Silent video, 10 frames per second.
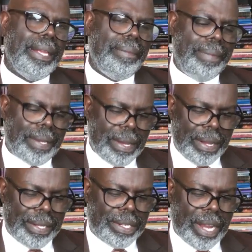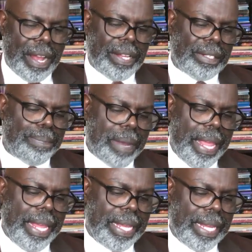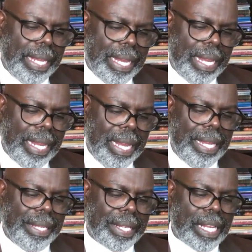Because Charles Blake, he's a